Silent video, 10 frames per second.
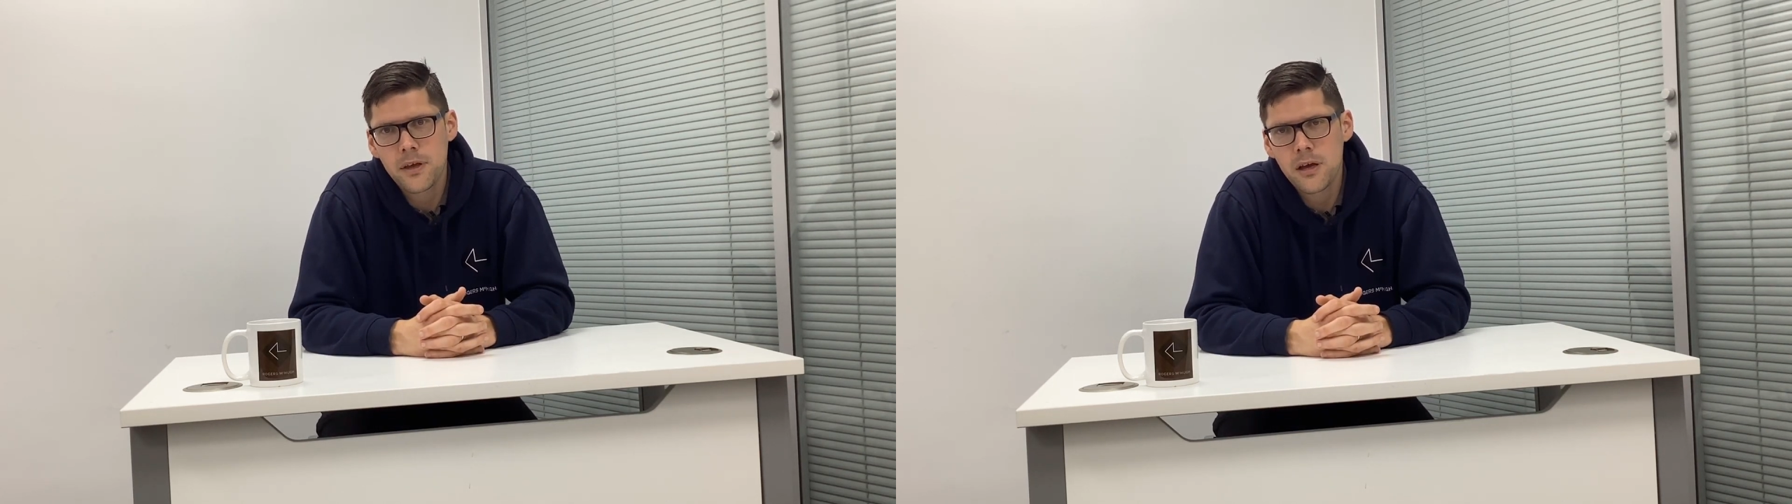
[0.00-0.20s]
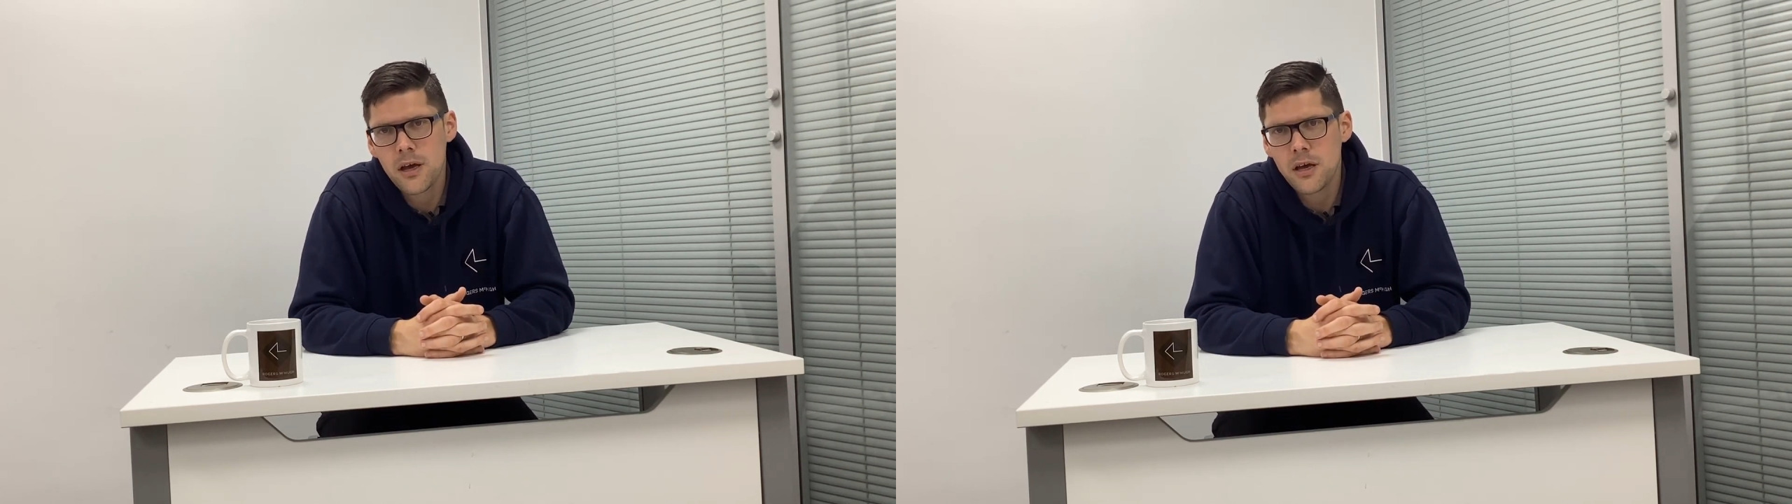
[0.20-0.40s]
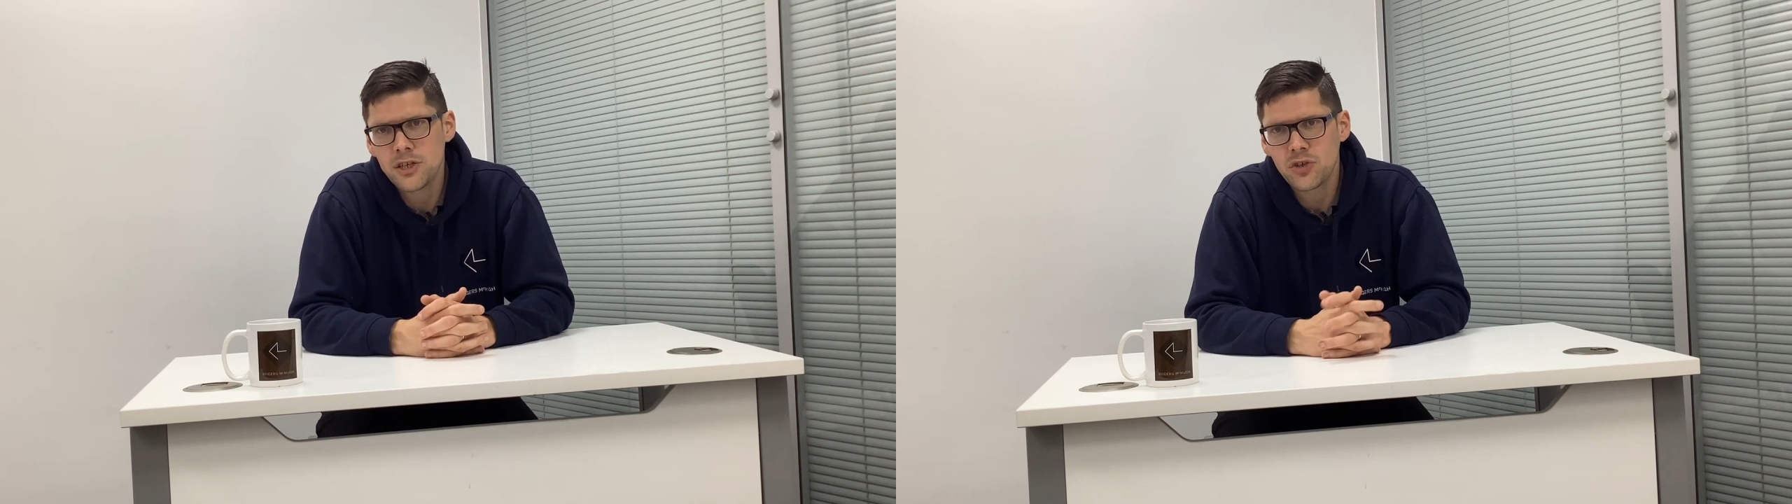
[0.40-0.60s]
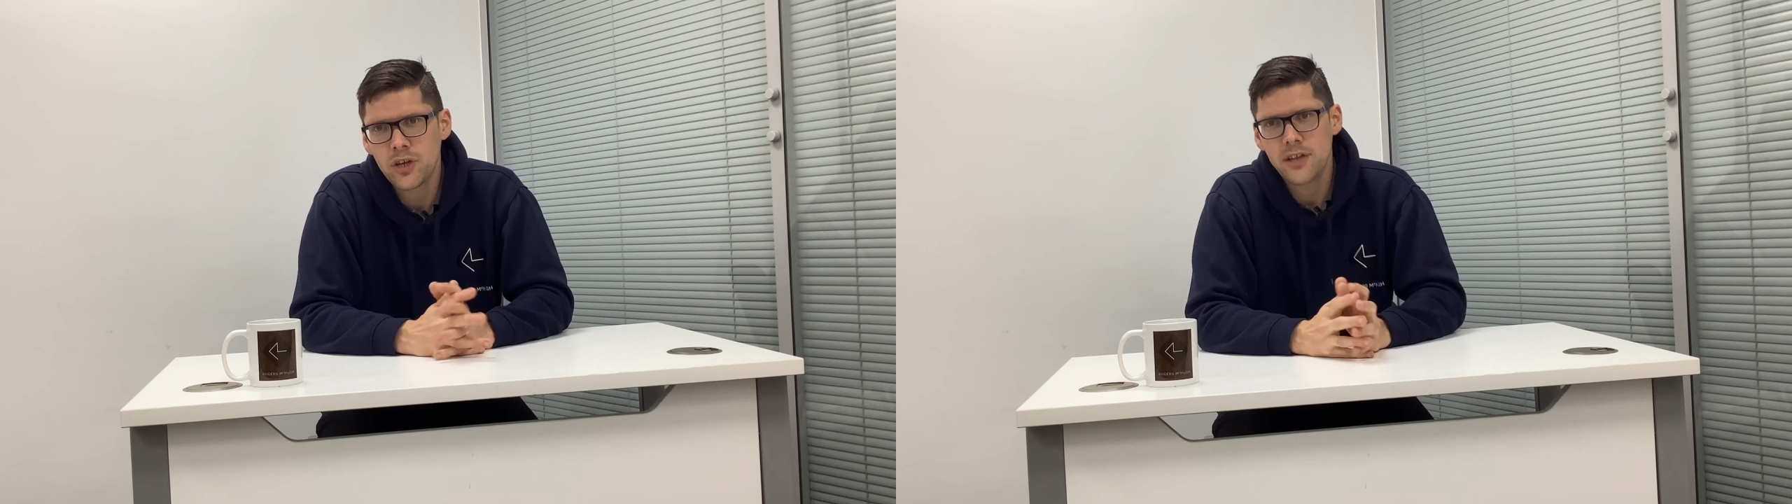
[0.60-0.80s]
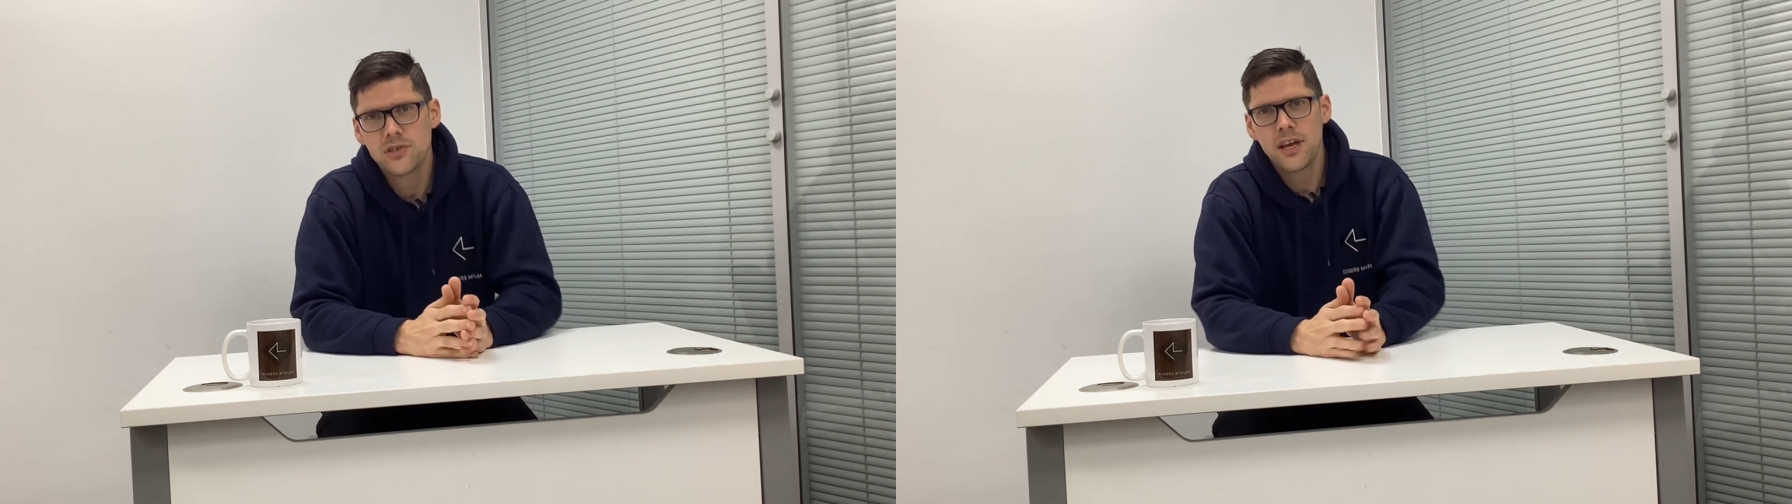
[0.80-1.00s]
and you'll
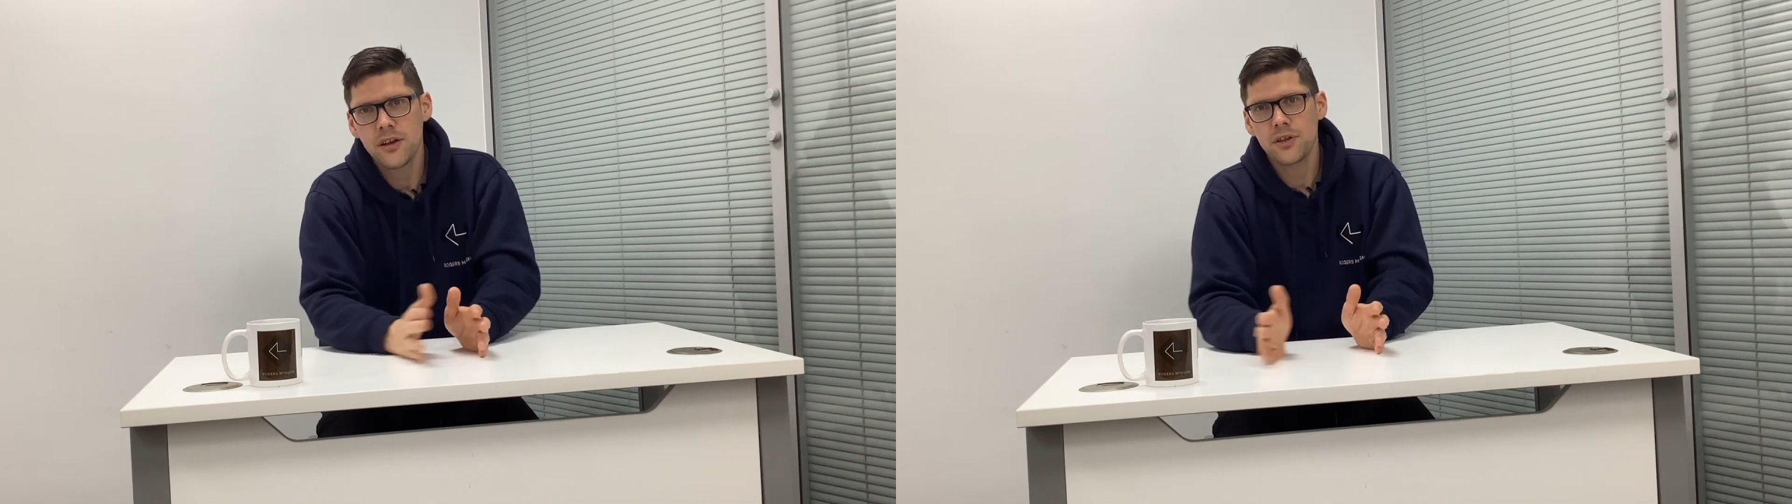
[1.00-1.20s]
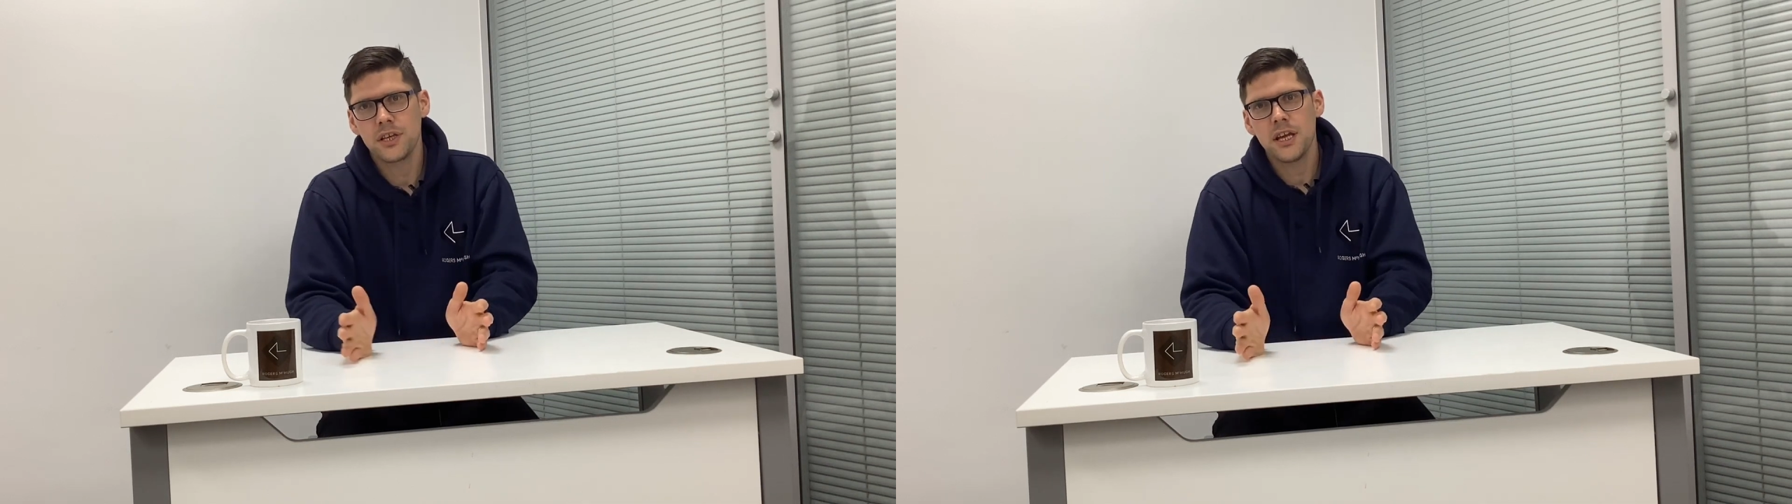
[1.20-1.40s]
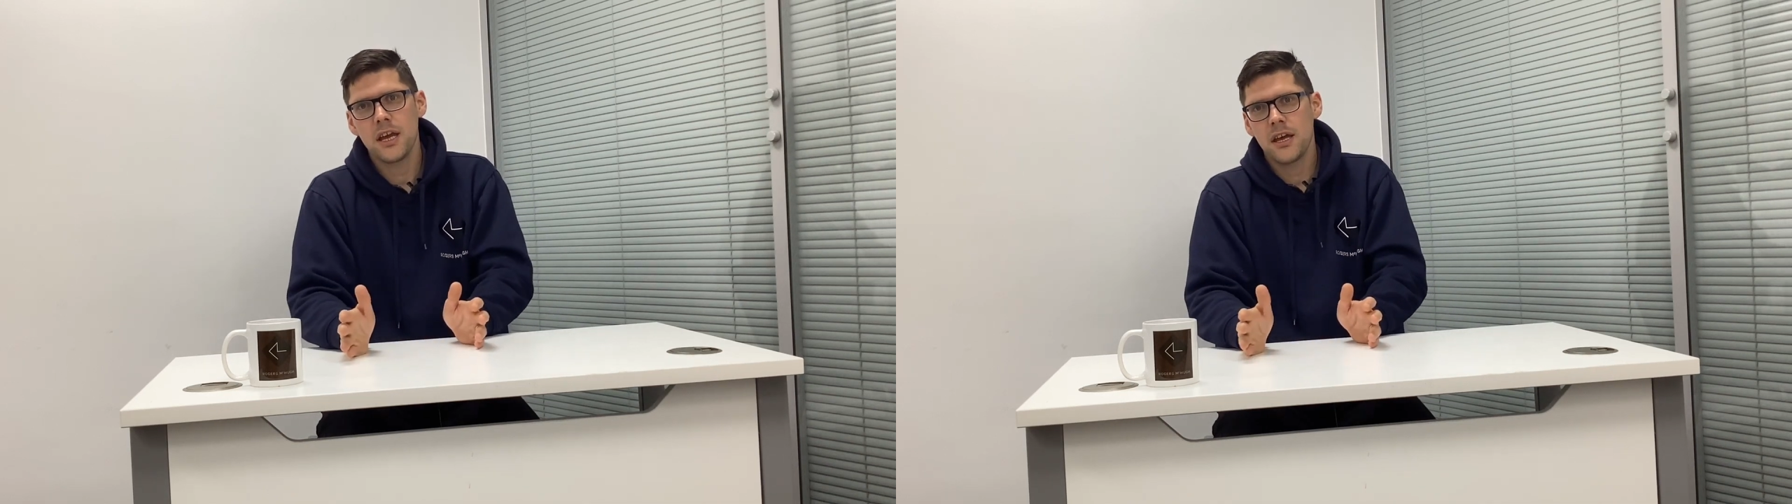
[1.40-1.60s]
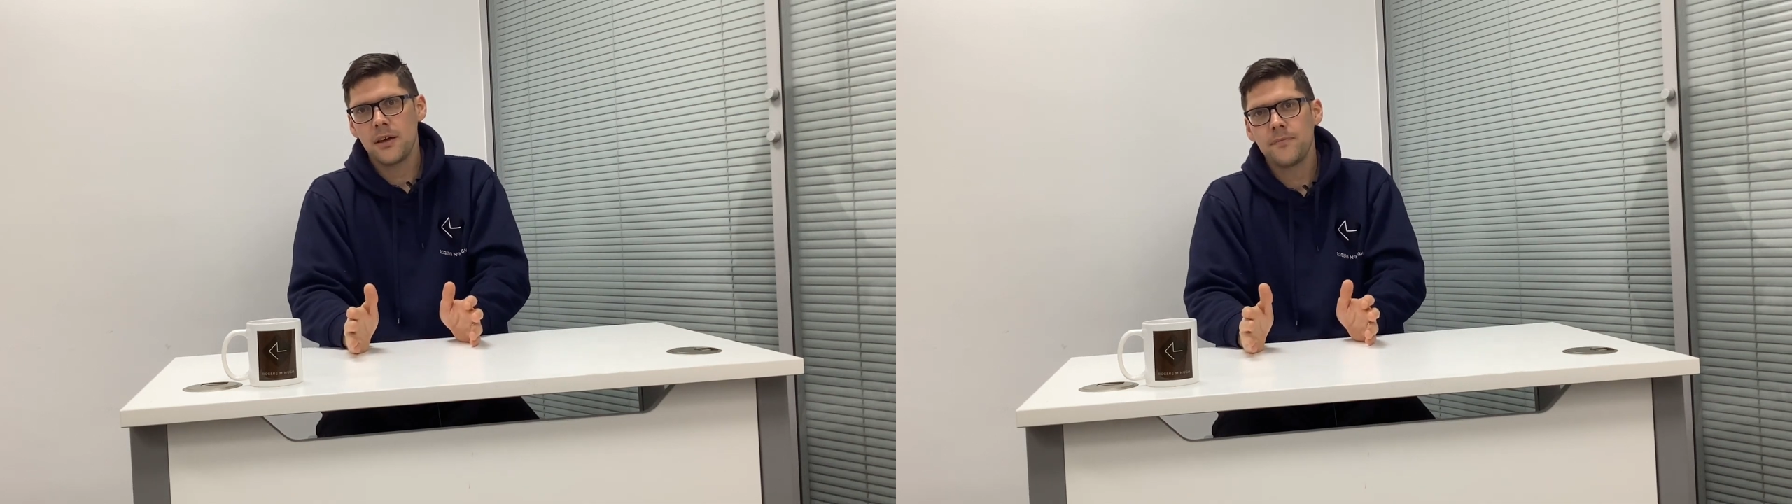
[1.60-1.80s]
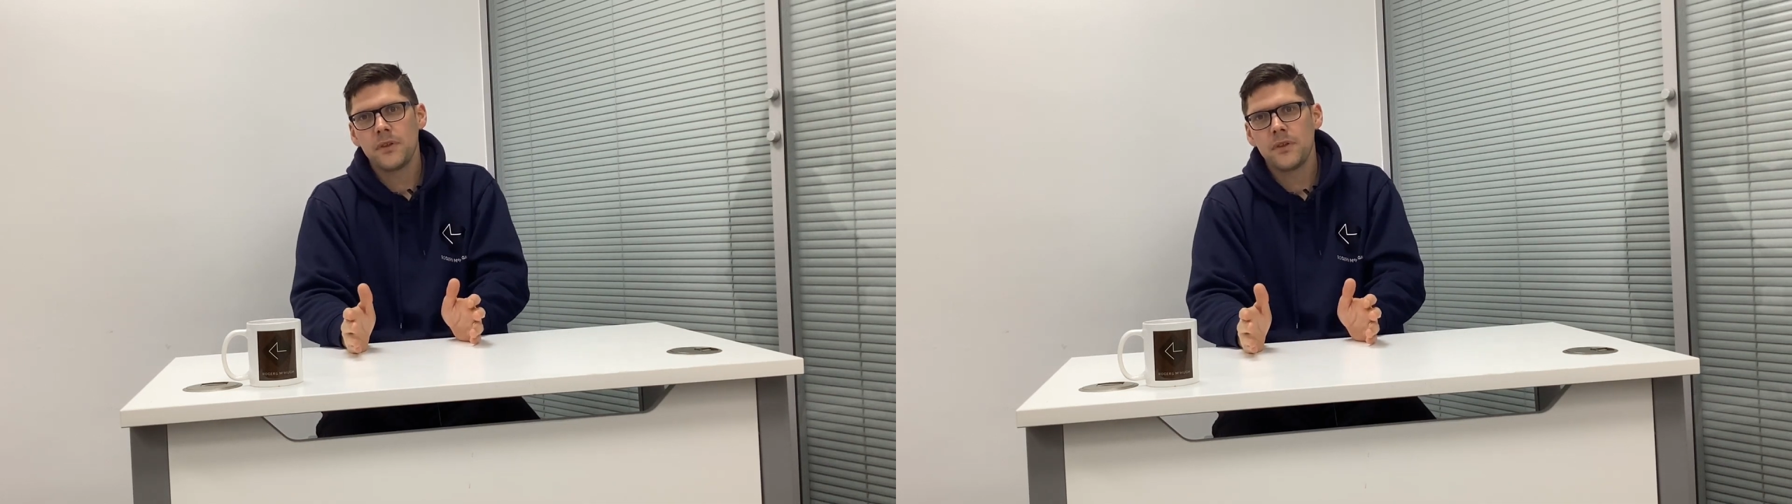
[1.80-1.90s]
get to the end of the year